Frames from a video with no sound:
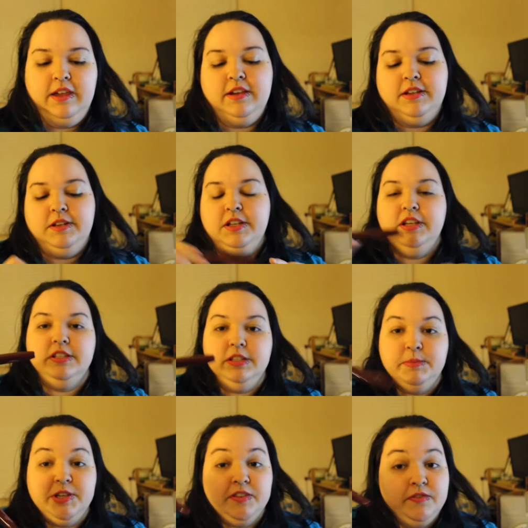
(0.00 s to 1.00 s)
It could easily
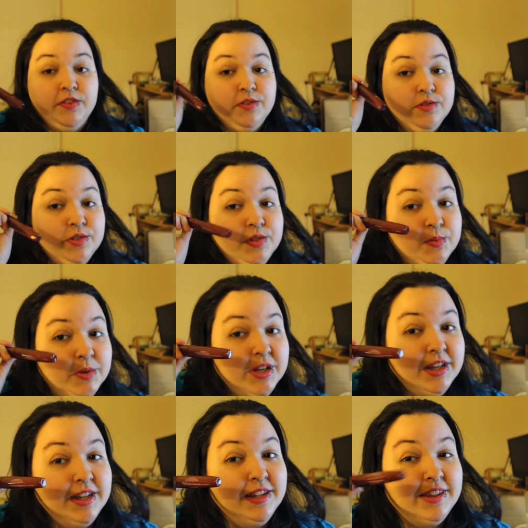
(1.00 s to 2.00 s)
be confused
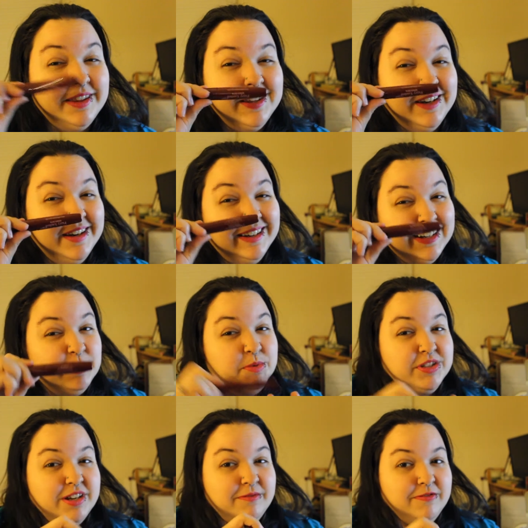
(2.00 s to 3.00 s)
with
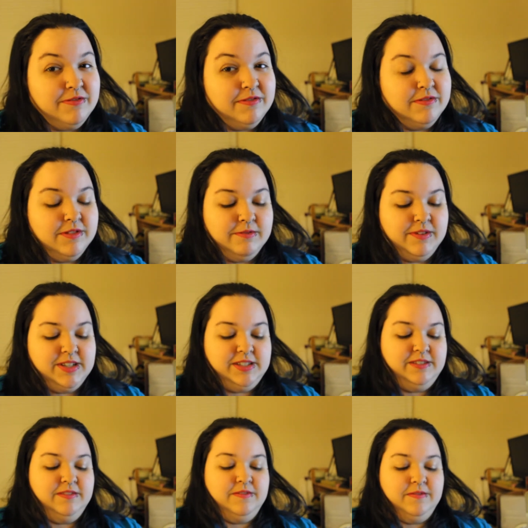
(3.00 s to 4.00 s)
90% of the
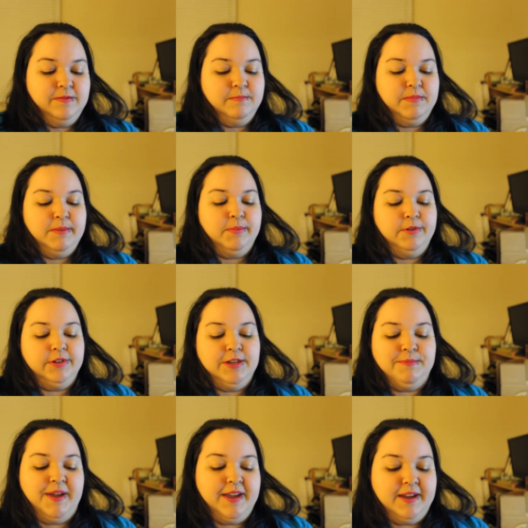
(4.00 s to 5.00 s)
rest of my bulky
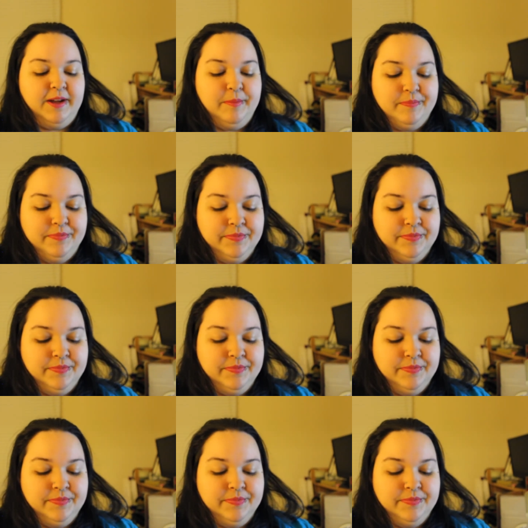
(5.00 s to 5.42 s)
makeup.